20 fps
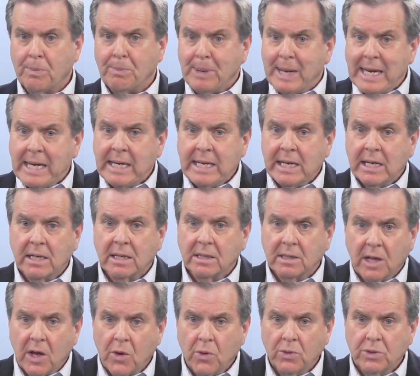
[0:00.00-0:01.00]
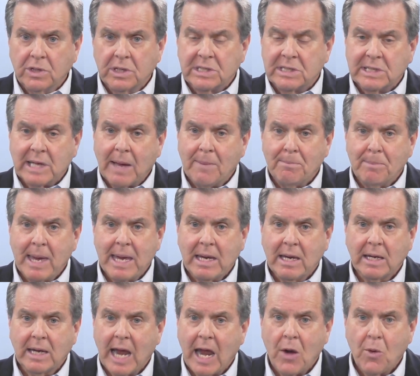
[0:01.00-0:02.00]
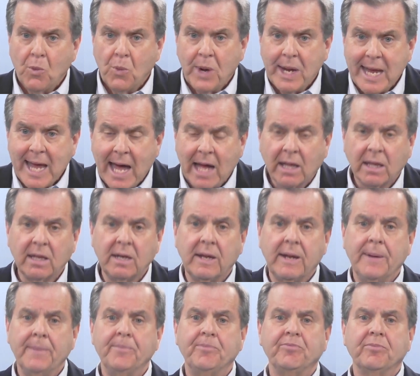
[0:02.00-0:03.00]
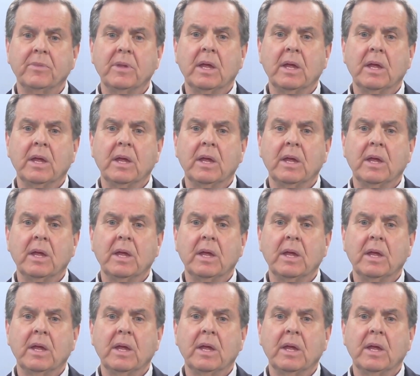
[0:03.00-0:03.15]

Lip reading: Repeating it alone does not make it a reality,